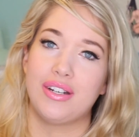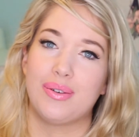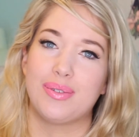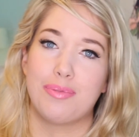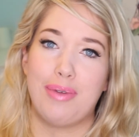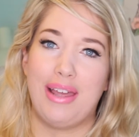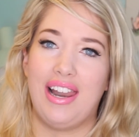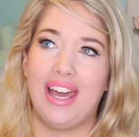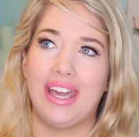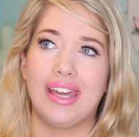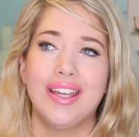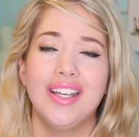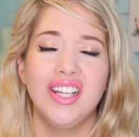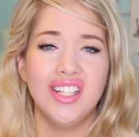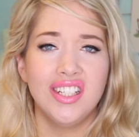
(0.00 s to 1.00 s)
I was a bit
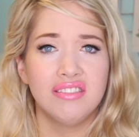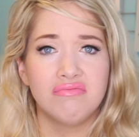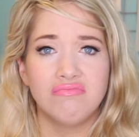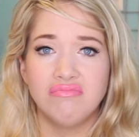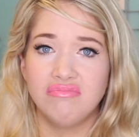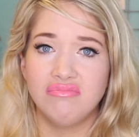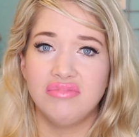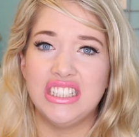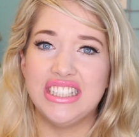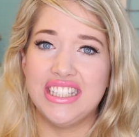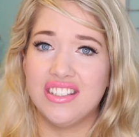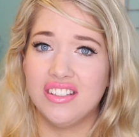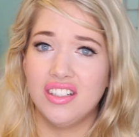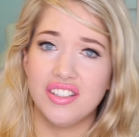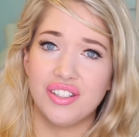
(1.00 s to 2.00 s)
like, this
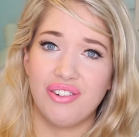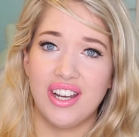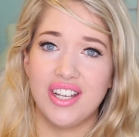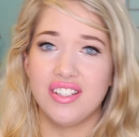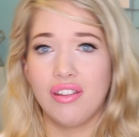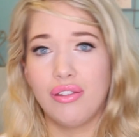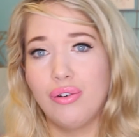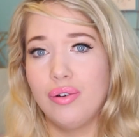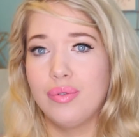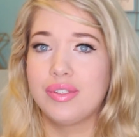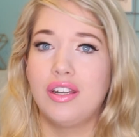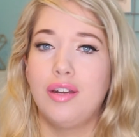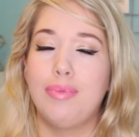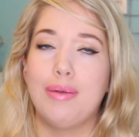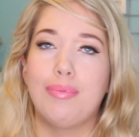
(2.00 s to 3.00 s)
isn't as great as I thought it was
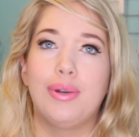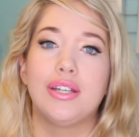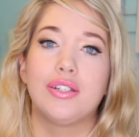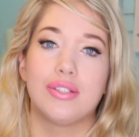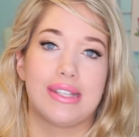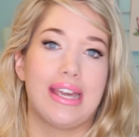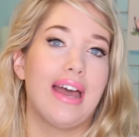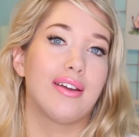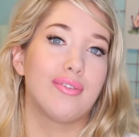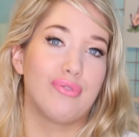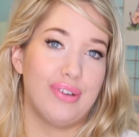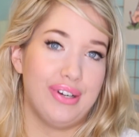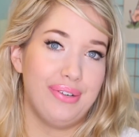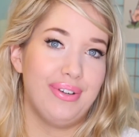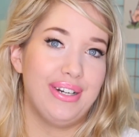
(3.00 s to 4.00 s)
going to be, but it just get
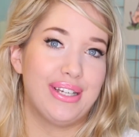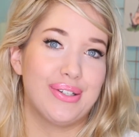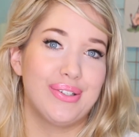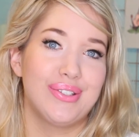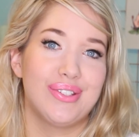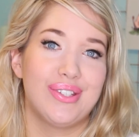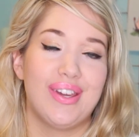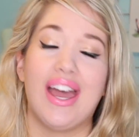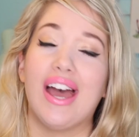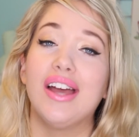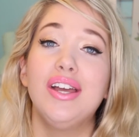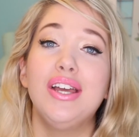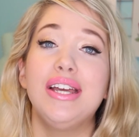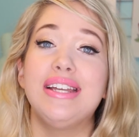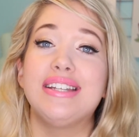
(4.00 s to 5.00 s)
really, really good. So yeah,
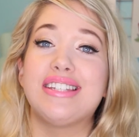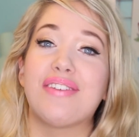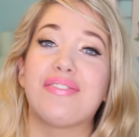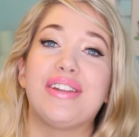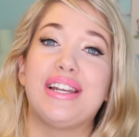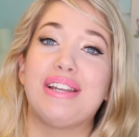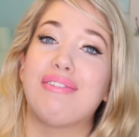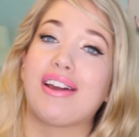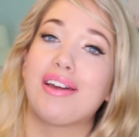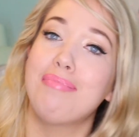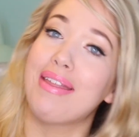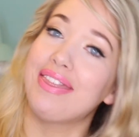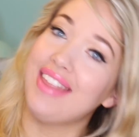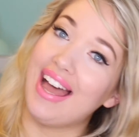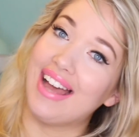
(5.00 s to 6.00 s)
definitely
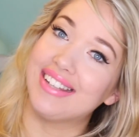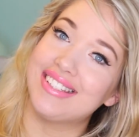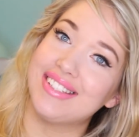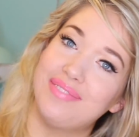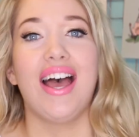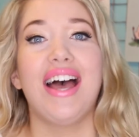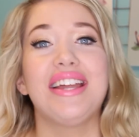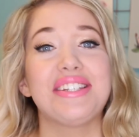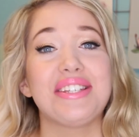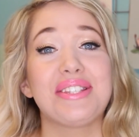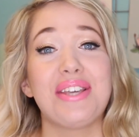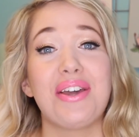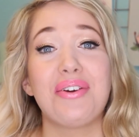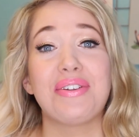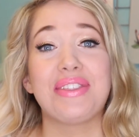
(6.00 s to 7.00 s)
recommend that. And
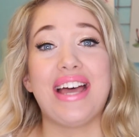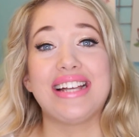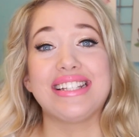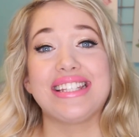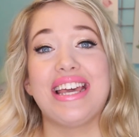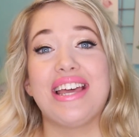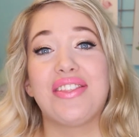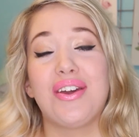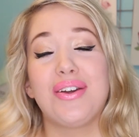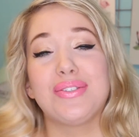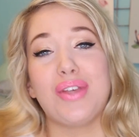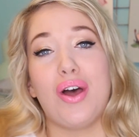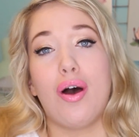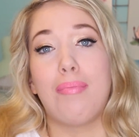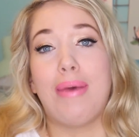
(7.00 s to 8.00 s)
so that's it. Those
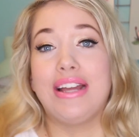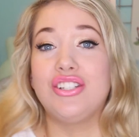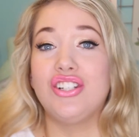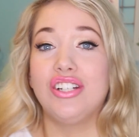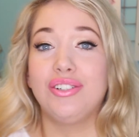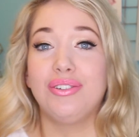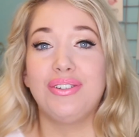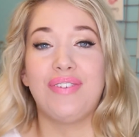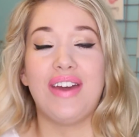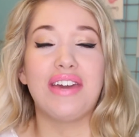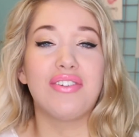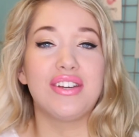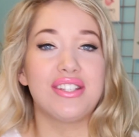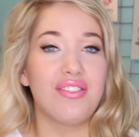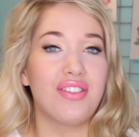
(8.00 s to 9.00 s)
are my January
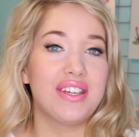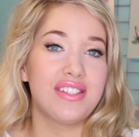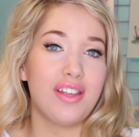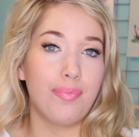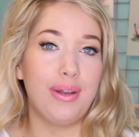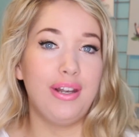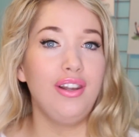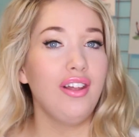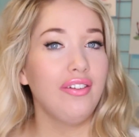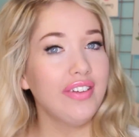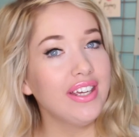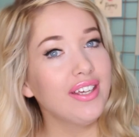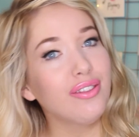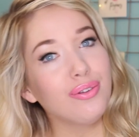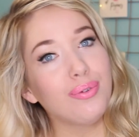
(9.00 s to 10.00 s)
favourites, the things I've been
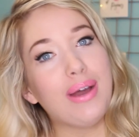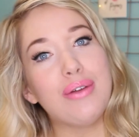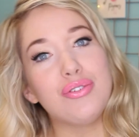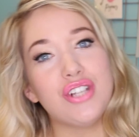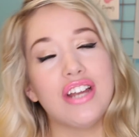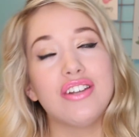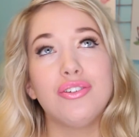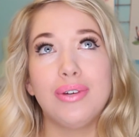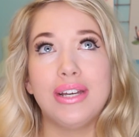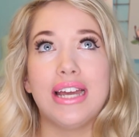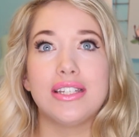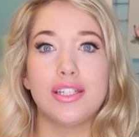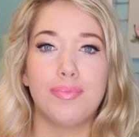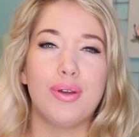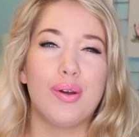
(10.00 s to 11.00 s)
loving throughout January,
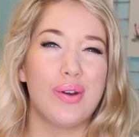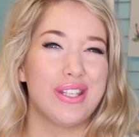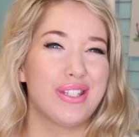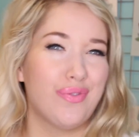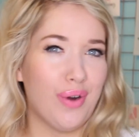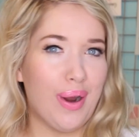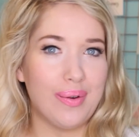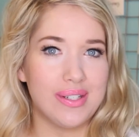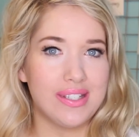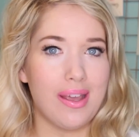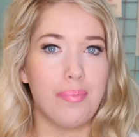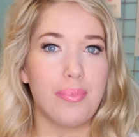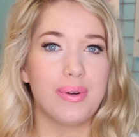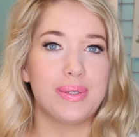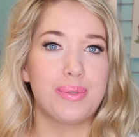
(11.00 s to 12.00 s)
and to be honest, throughout
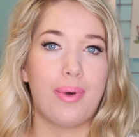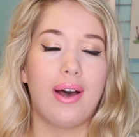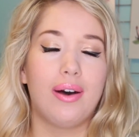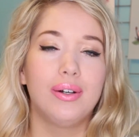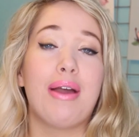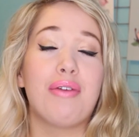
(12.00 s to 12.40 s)
December as well.